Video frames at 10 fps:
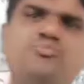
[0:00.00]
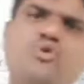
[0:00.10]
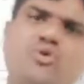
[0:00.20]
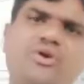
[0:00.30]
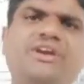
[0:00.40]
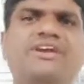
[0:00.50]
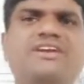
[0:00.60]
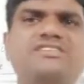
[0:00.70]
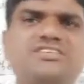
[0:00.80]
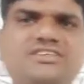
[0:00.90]
more
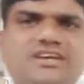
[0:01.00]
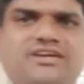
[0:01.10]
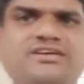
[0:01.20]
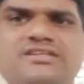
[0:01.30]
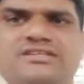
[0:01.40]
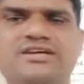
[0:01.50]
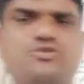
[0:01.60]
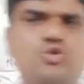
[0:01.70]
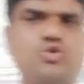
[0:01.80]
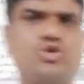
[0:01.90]
intensity,
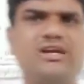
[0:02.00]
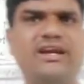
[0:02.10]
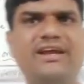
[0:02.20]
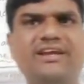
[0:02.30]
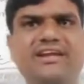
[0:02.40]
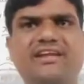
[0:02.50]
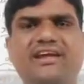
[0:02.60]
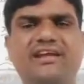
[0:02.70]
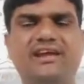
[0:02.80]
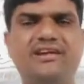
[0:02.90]
the total light it
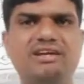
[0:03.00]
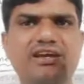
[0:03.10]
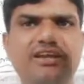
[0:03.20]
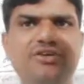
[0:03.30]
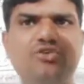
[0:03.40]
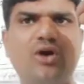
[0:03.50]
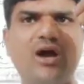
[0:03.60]
can enter into